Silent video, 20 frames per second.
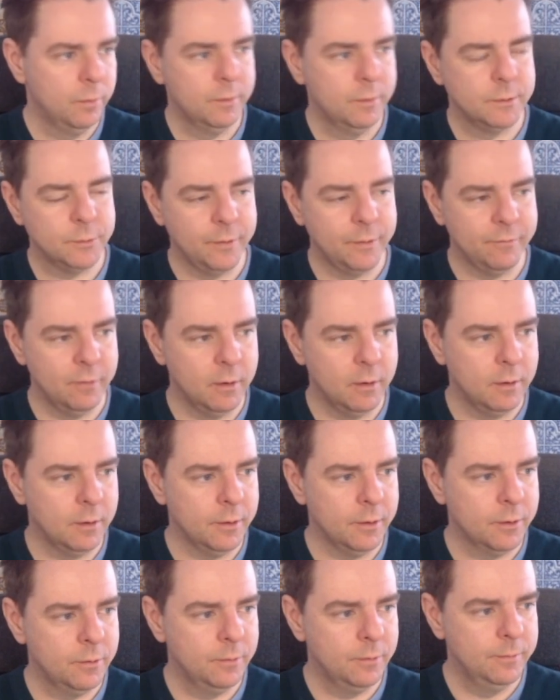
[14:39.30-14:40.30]
So we have an
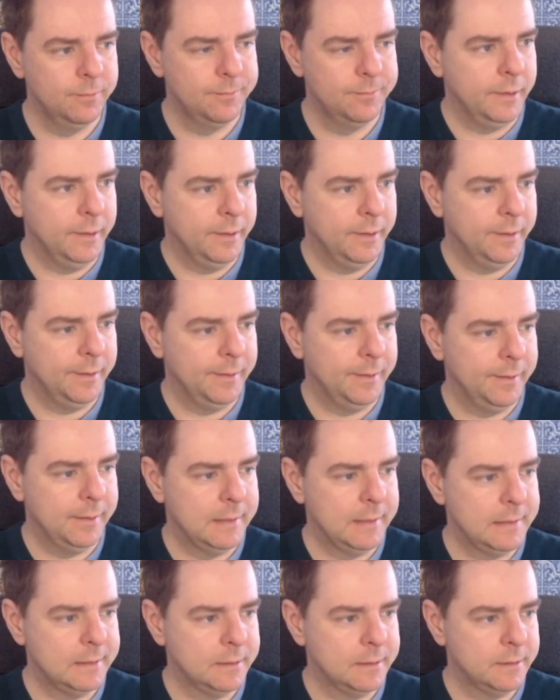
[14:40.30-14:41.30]
article,
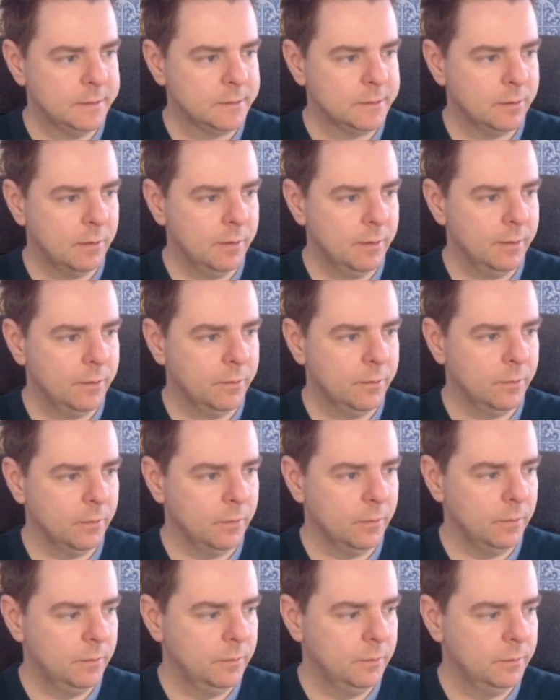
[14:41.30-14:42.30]
and this
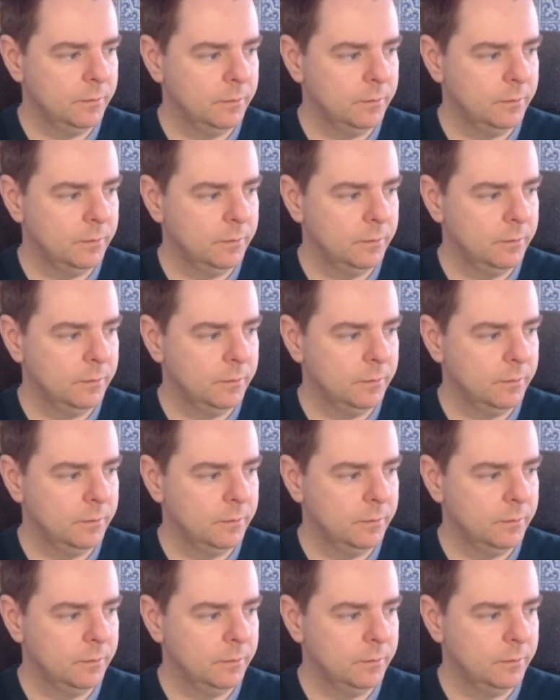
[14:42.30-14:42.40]
article